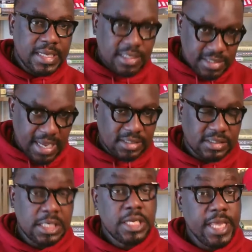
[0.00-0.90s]
Yes.
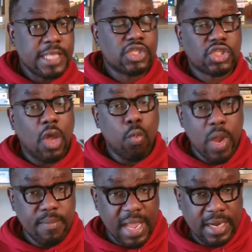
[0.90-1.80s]
In some
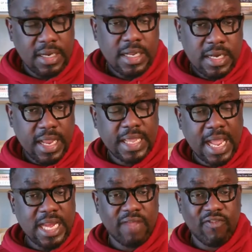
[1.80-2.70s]
women, they
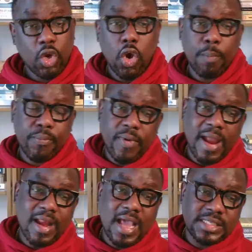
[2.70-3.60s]
can develop
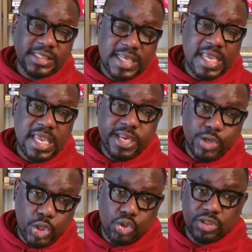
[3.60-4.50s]

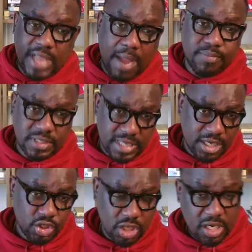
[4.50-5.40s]
pregnancy-induced
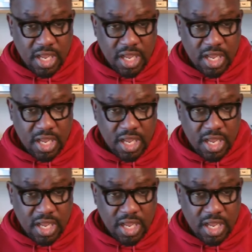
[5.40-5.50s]
hypertension,